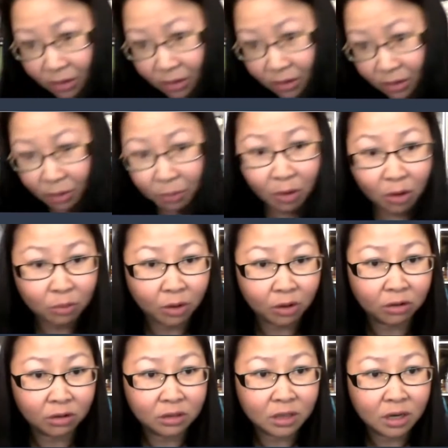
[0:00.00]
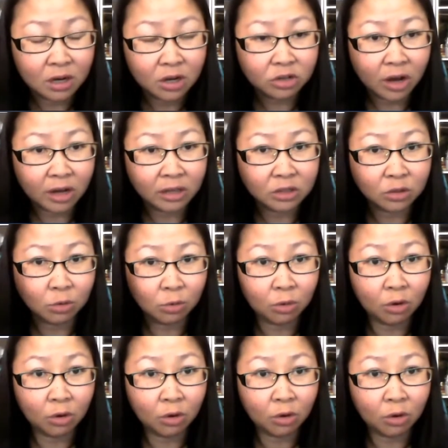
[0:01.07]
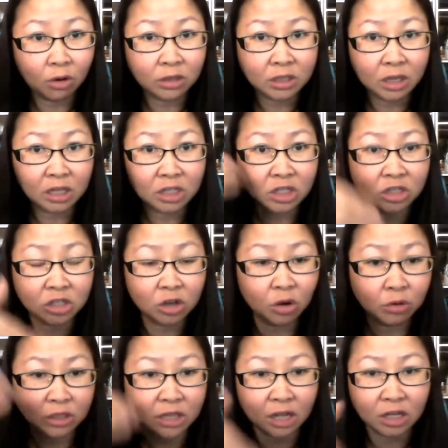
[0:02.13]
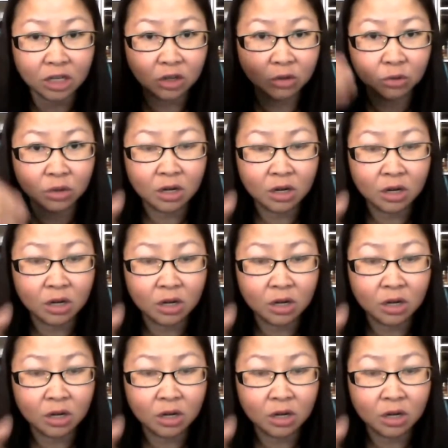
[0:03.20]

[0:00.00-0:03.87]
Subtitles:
in the poll workers trying to coerce, and she's telling you